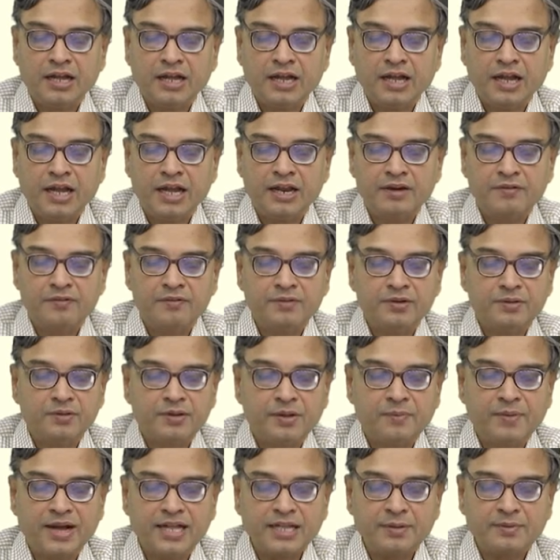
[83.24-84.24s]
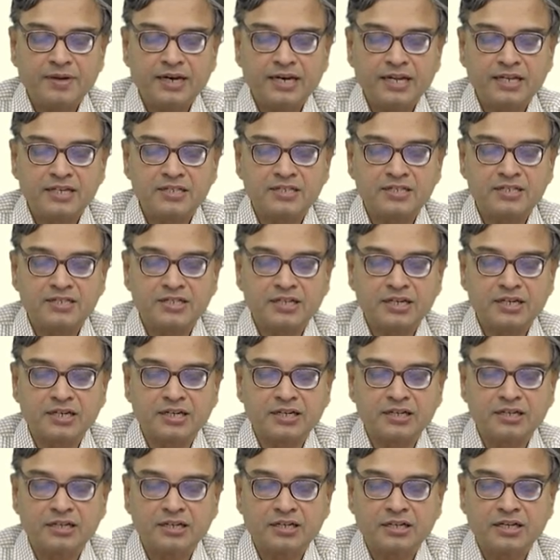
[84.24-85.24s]
and the mathematics
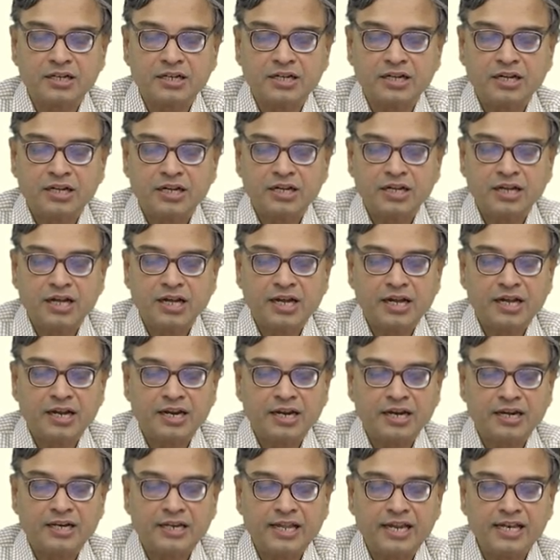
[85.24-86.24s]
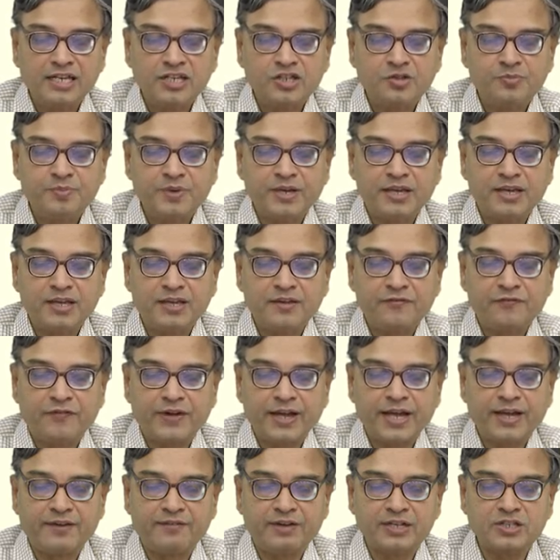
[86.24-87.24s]
uh, tells me, if I
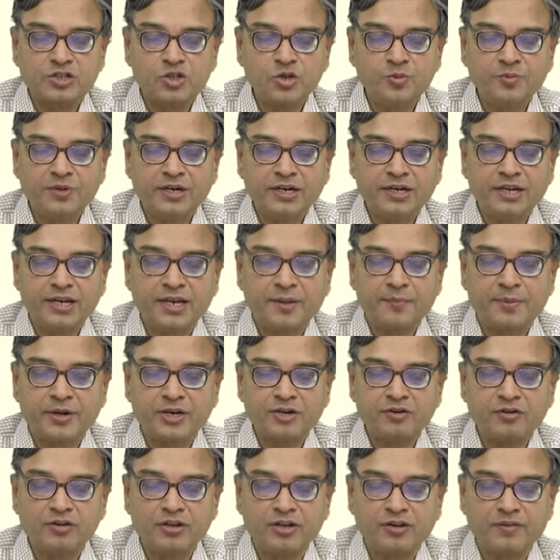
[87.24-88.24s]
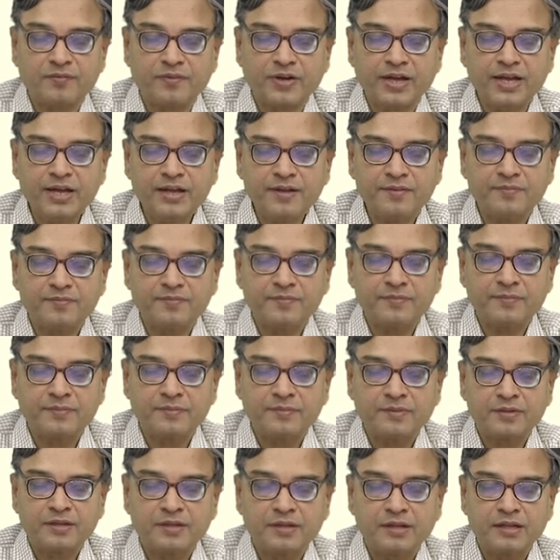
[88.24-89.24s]
have assumed it in a particular way,
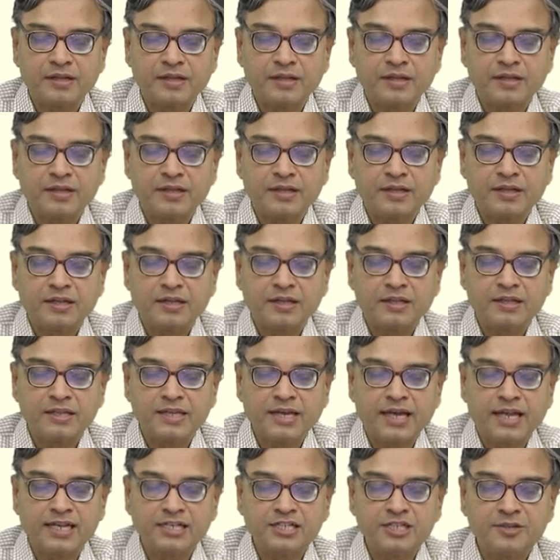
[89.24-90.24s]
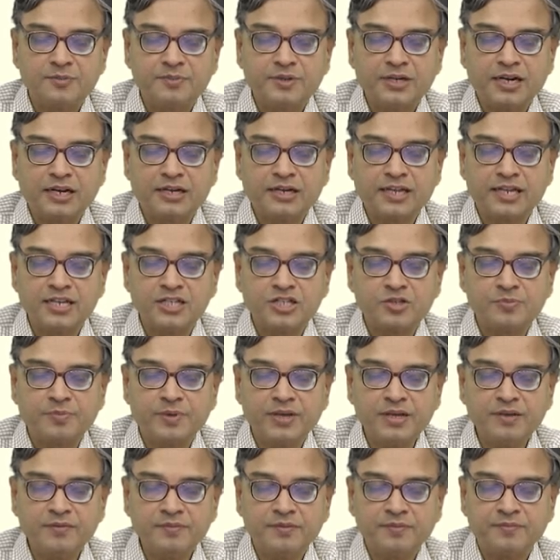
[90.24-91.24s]
the algebra tells
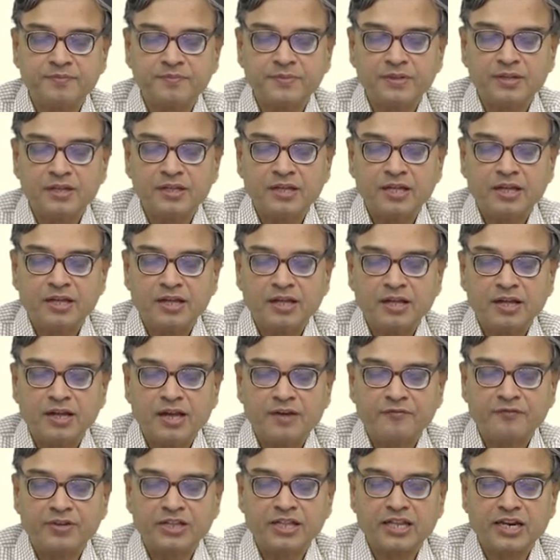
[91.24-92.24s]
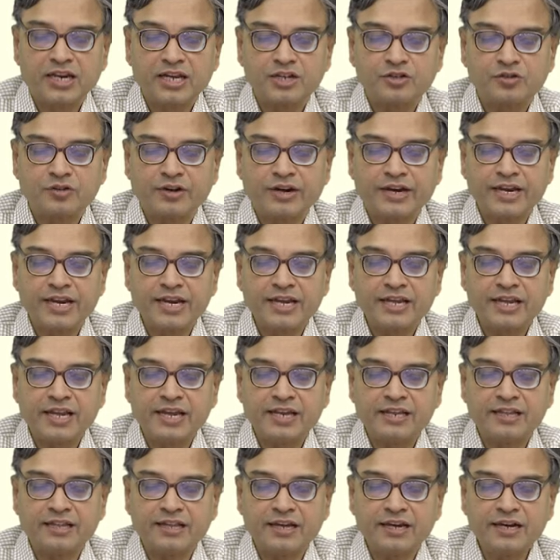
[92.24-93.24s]
me whether I should
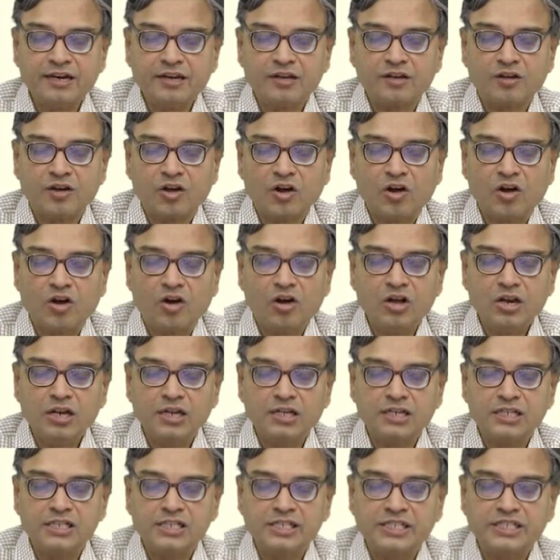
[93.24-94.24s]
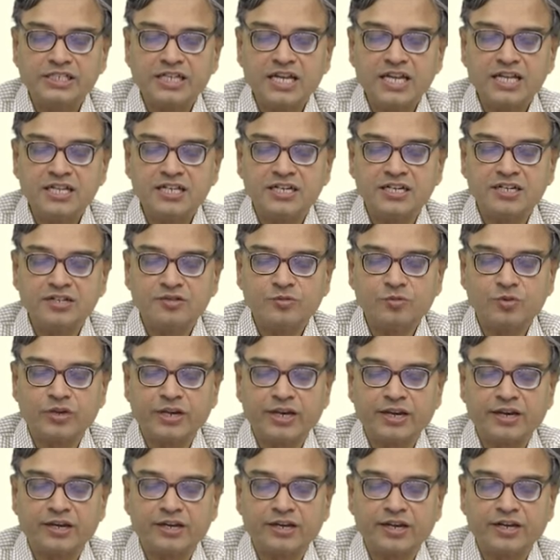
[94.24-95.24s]
retain that or change its
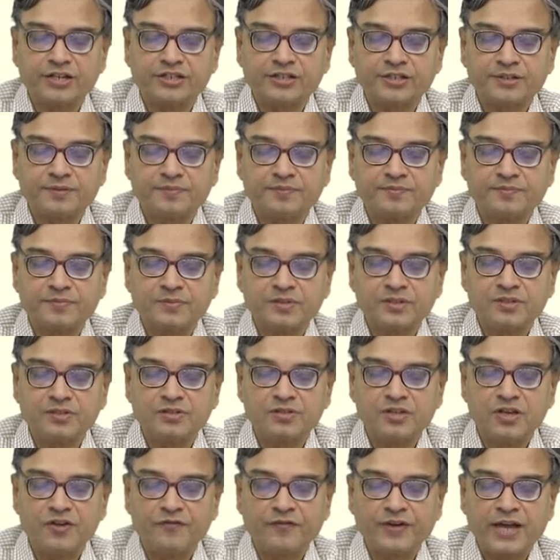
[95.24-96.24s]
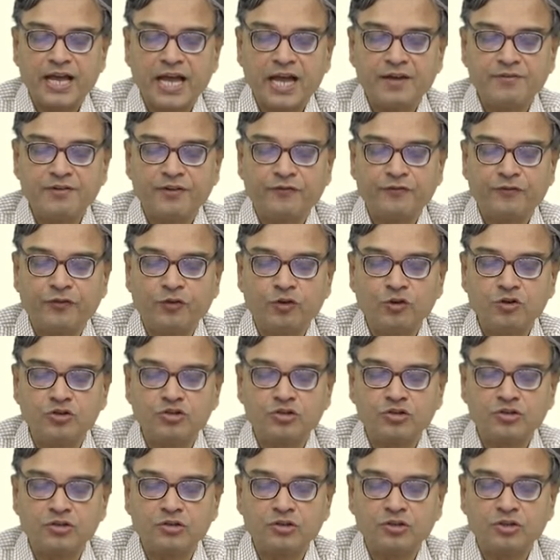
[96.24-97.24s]
orientation. If I have a
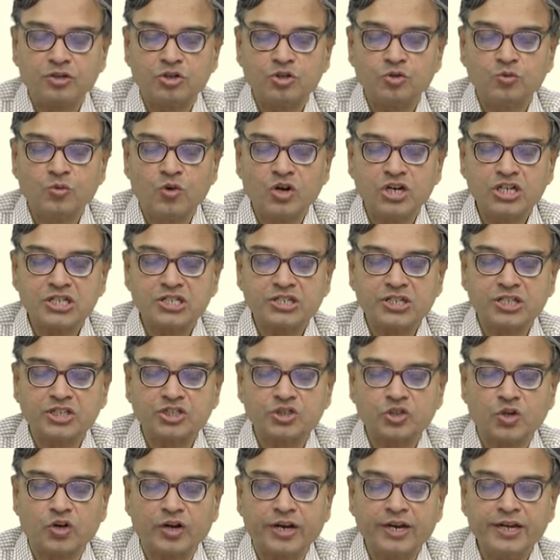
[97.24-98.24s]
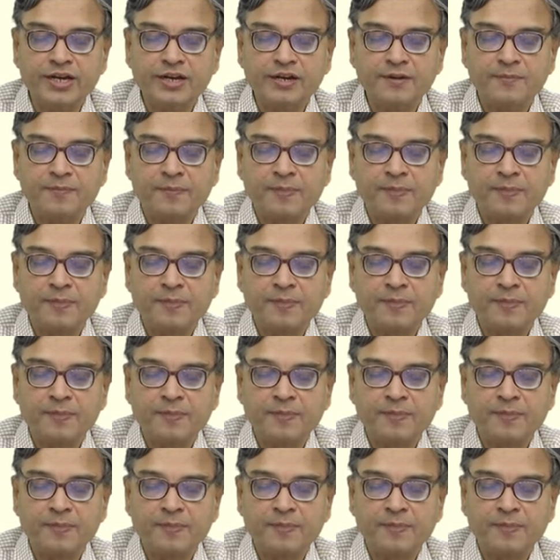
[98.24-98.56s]
force towards the joint,